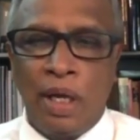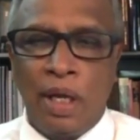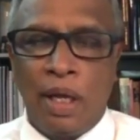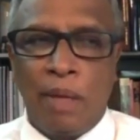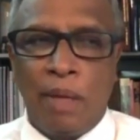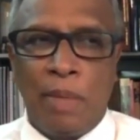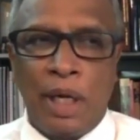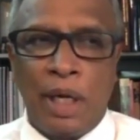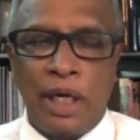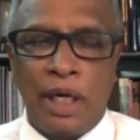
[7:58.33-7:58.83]

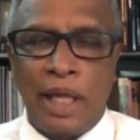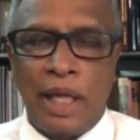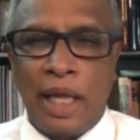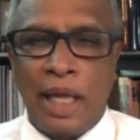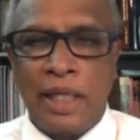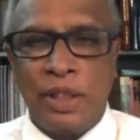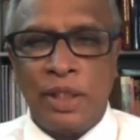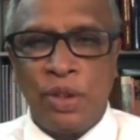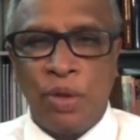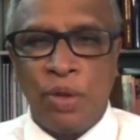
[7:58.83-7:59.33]
but there
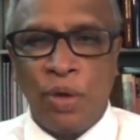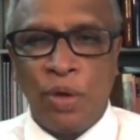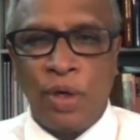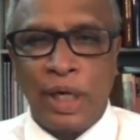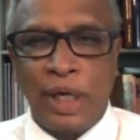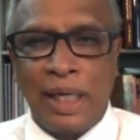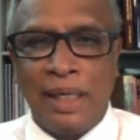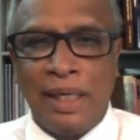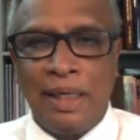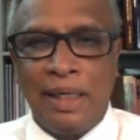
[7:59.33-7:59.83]
is no
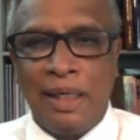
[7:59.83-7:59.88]
real